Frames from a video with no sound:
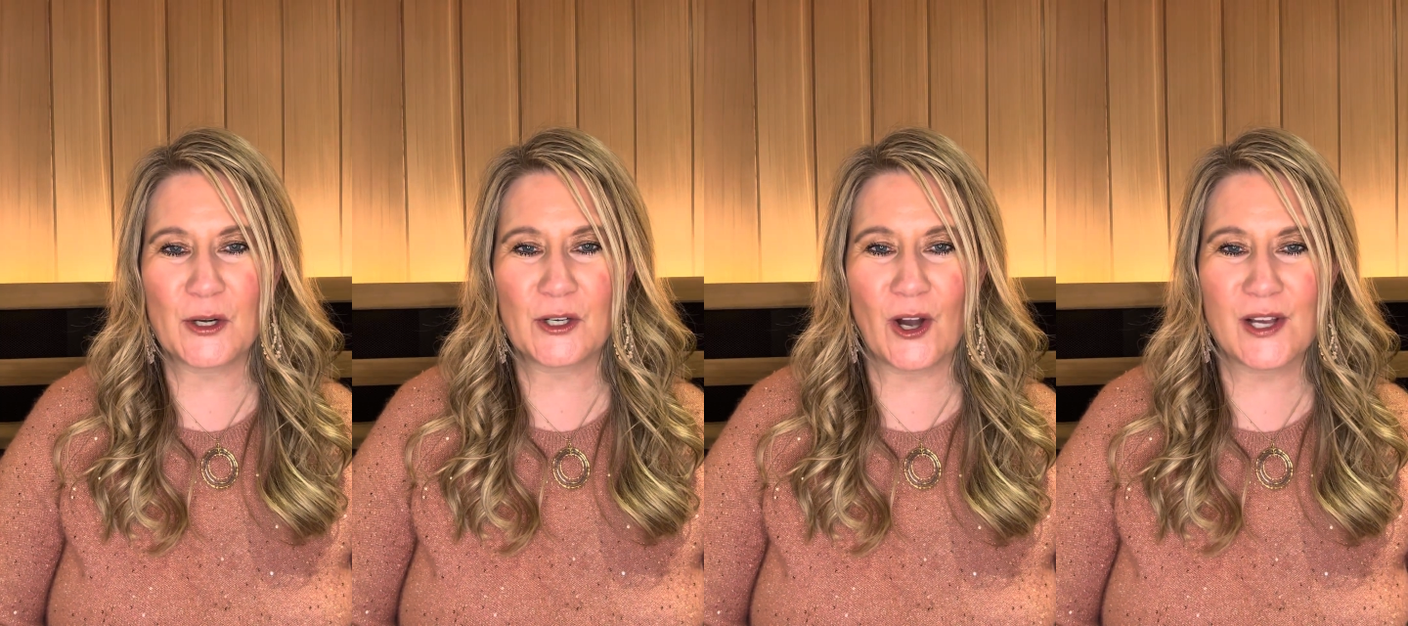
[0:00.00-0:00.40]

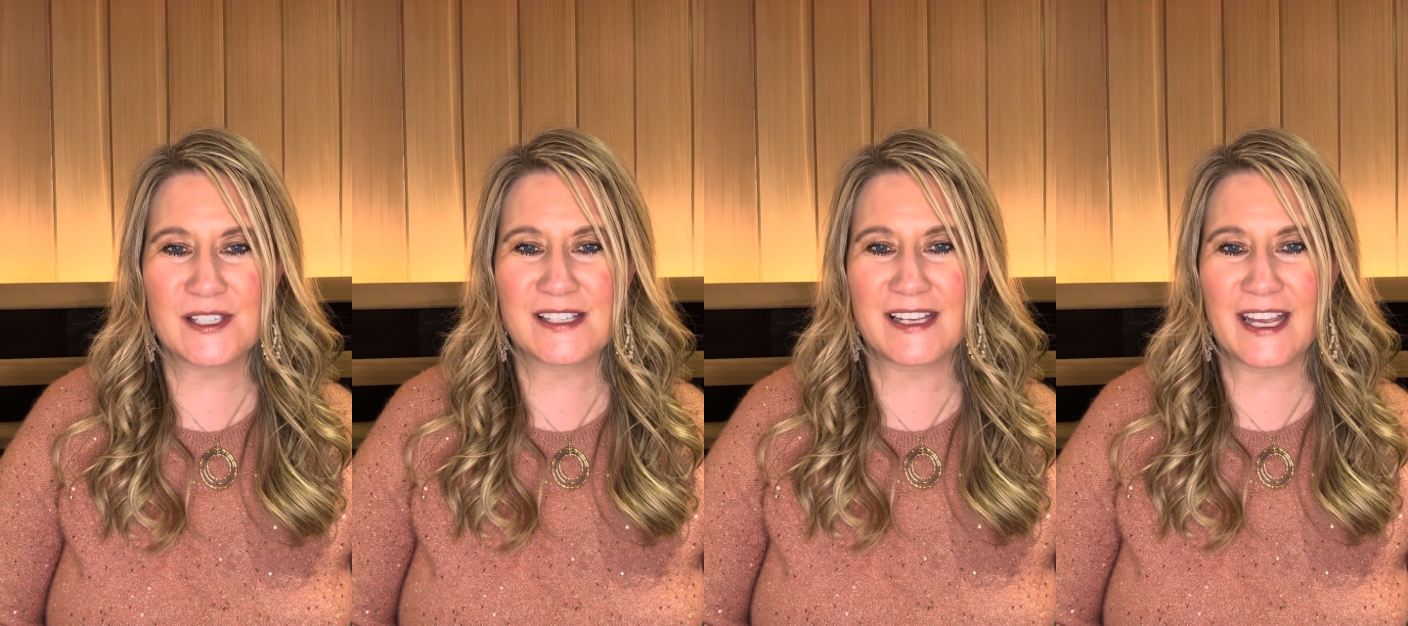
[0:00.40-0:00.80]

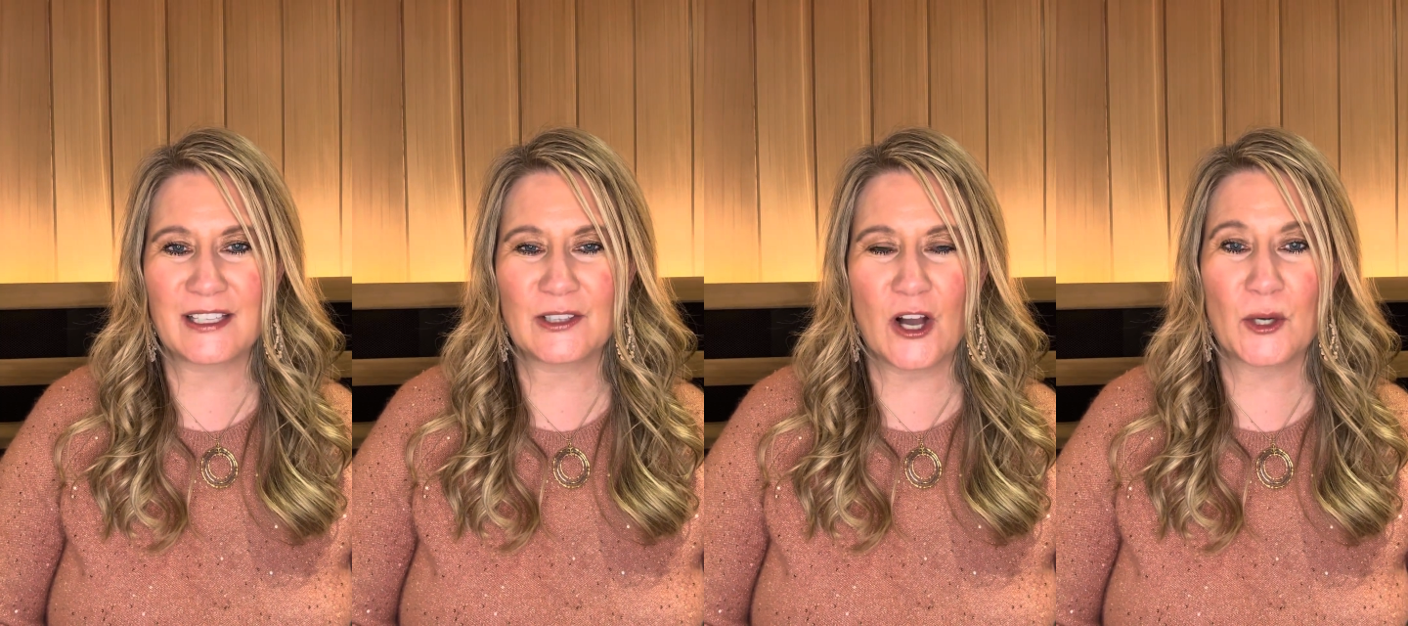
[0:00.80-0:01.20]
causes a
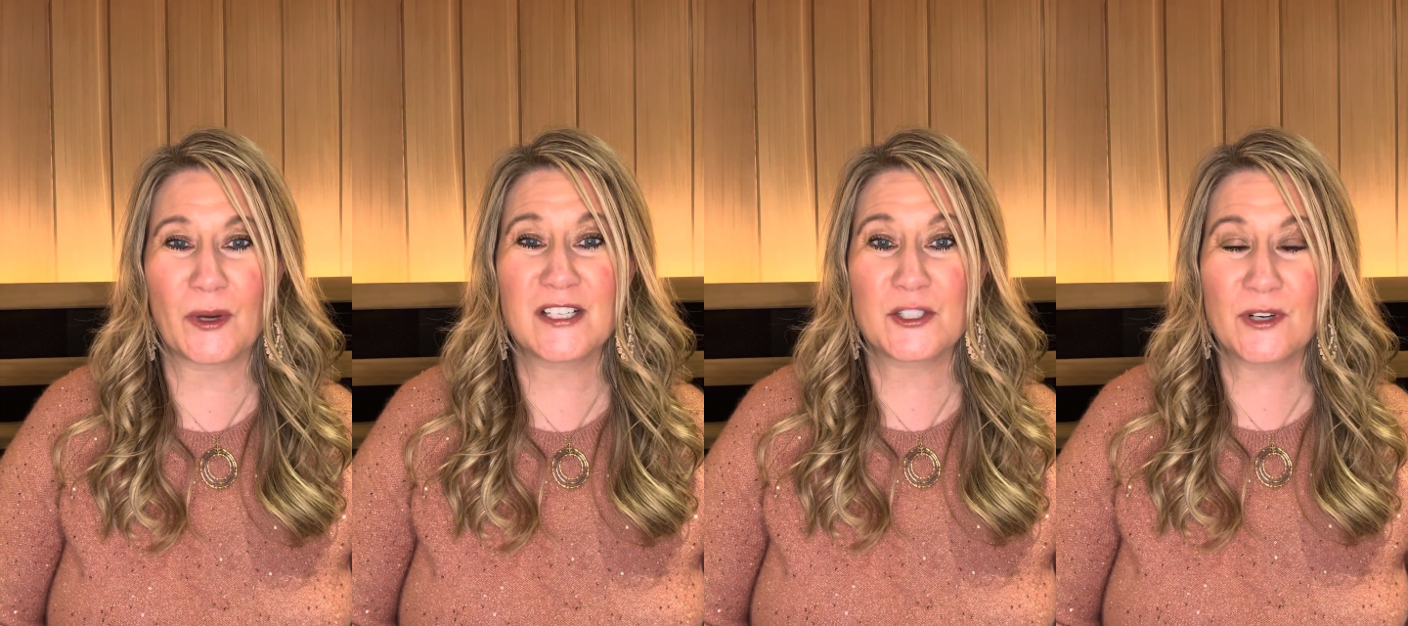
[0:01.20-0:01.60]
lung
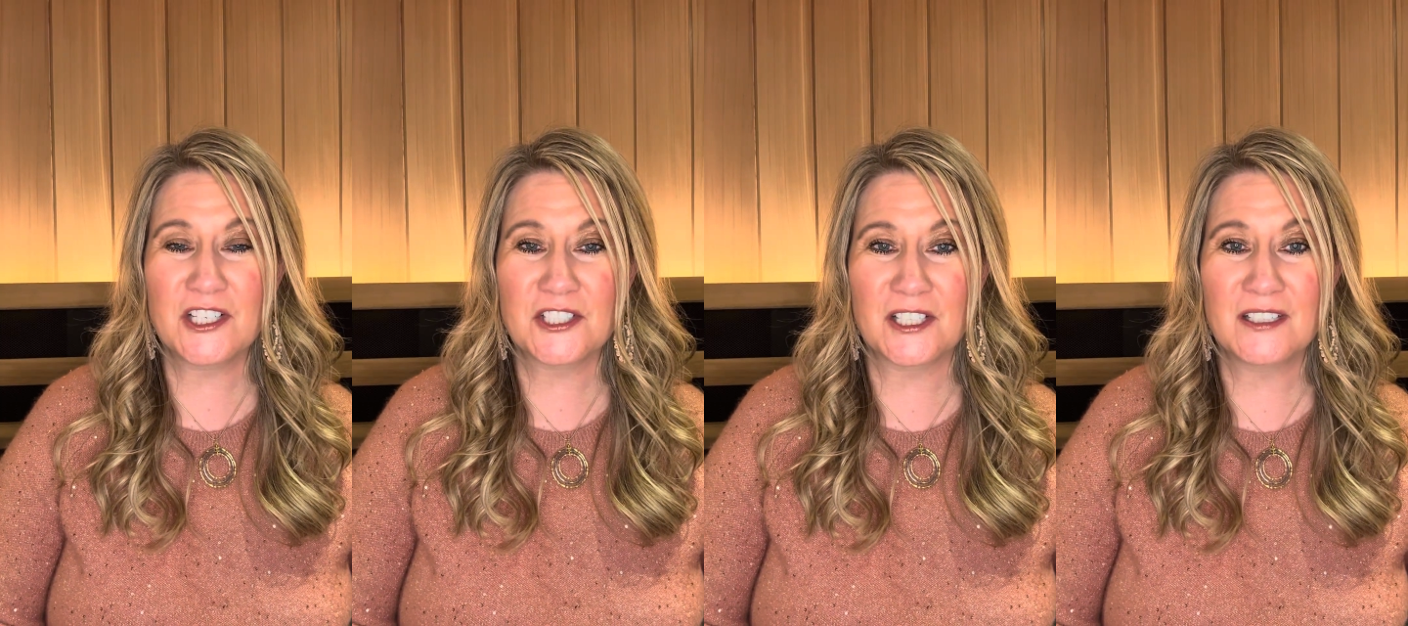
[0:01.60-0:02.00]

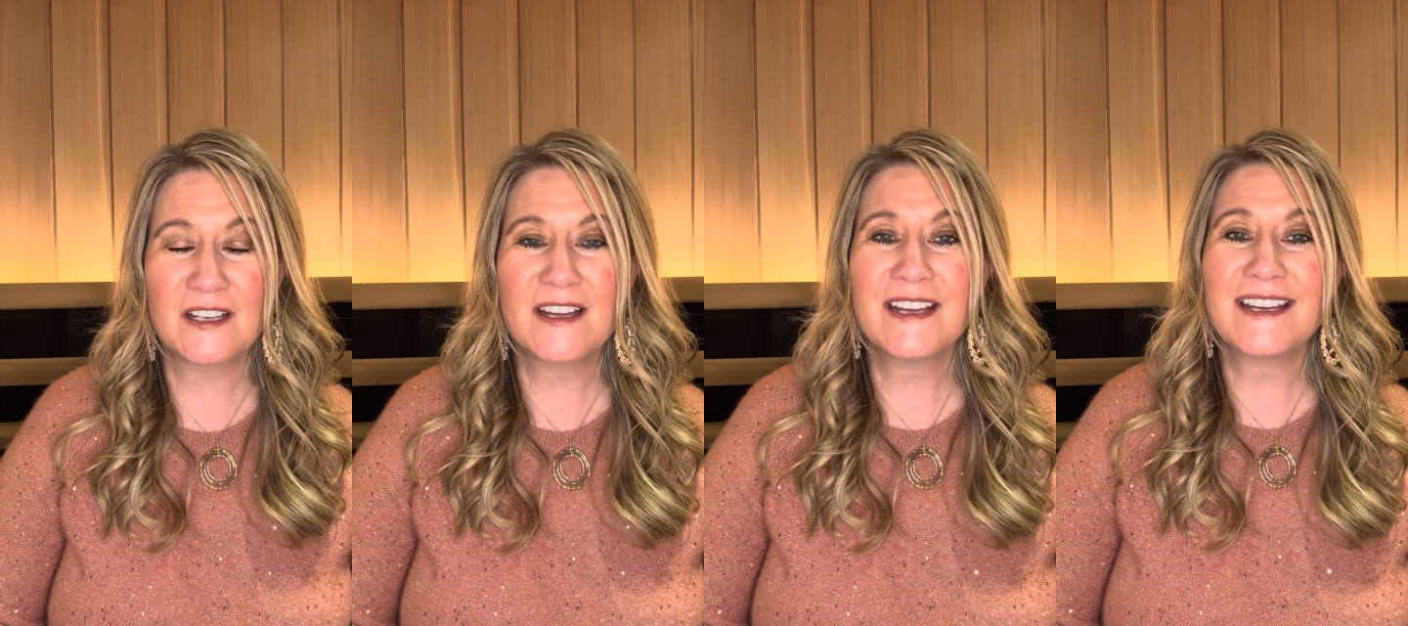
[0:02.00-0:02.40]
restriction,
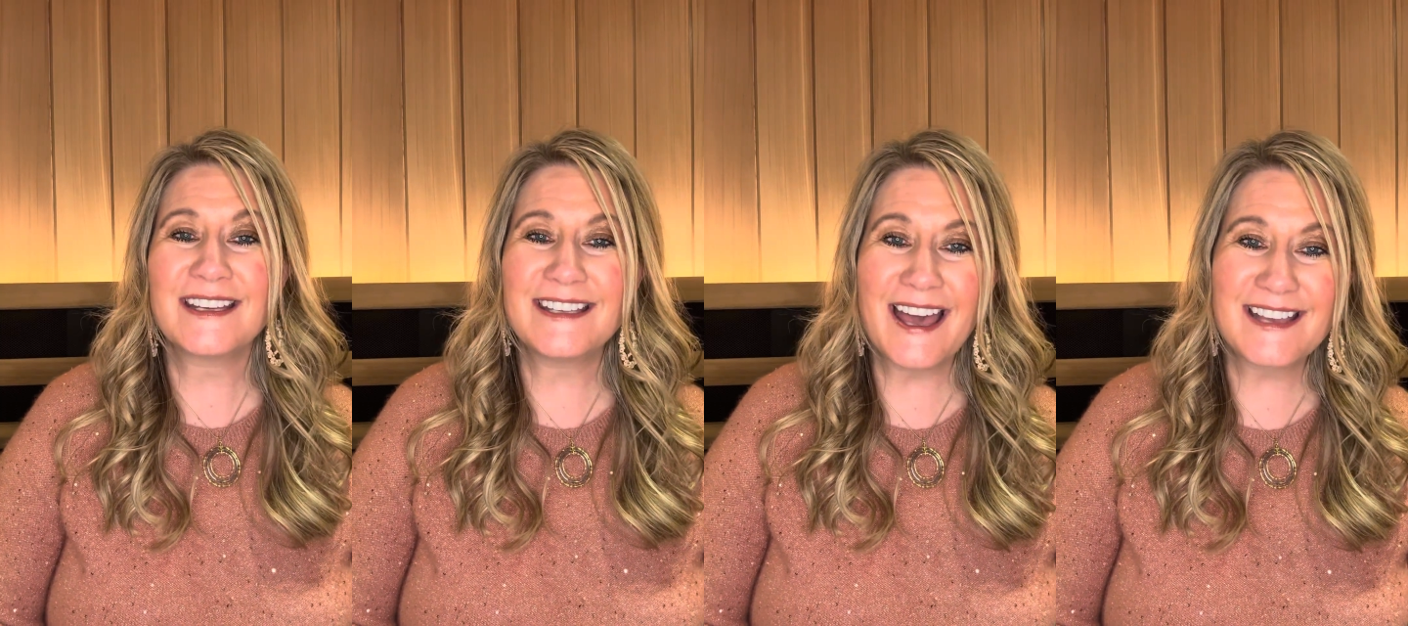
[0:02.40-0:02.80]

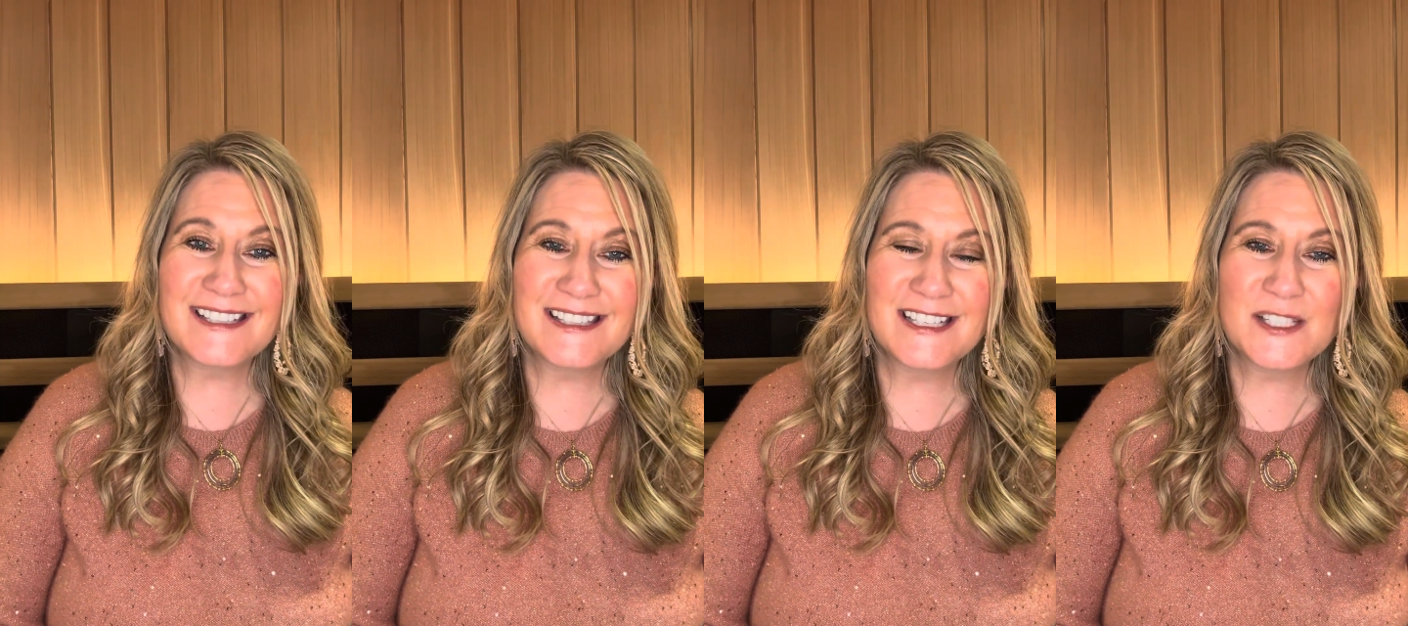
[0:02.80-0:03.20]

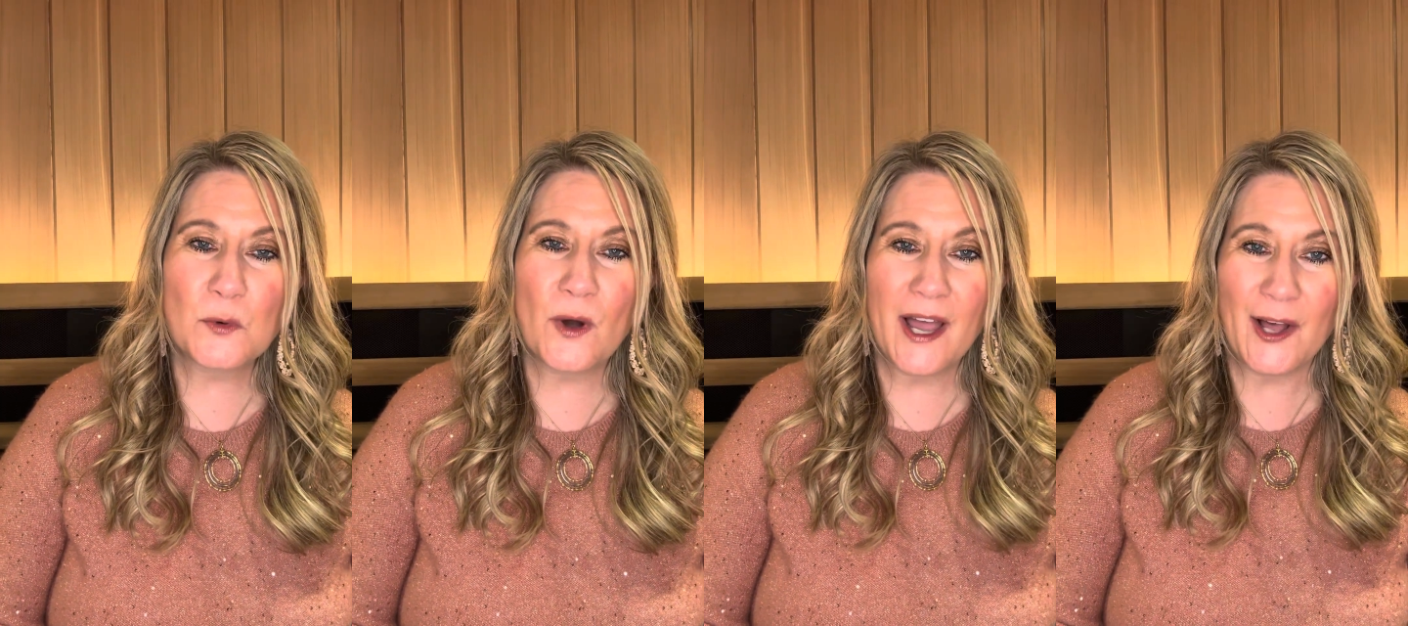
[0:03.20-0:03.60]
yes, this
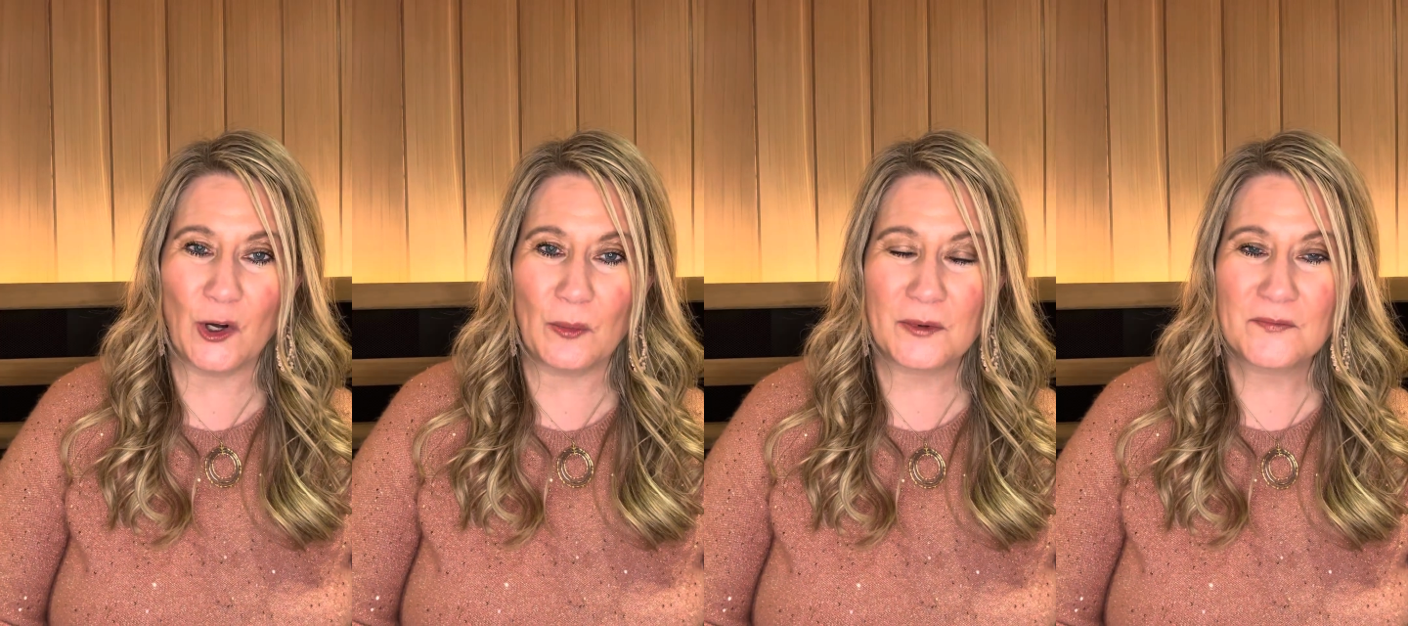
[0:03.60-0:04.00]
will
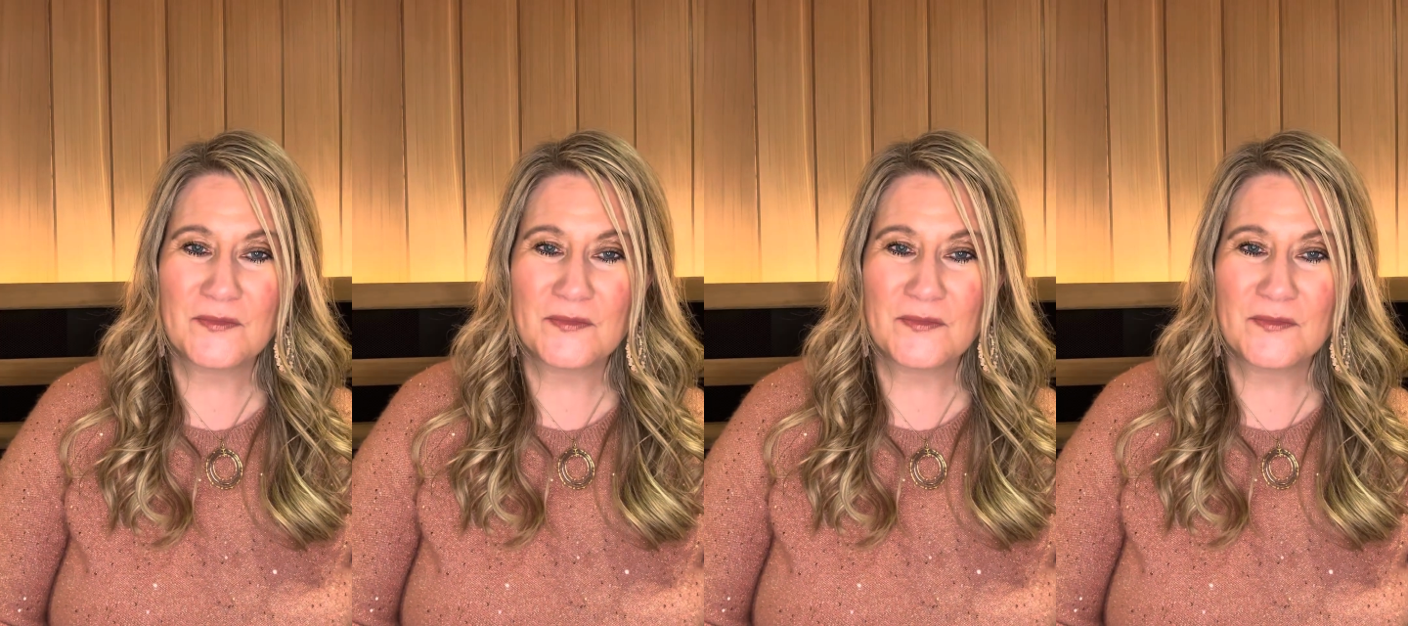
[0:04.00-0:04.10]
help.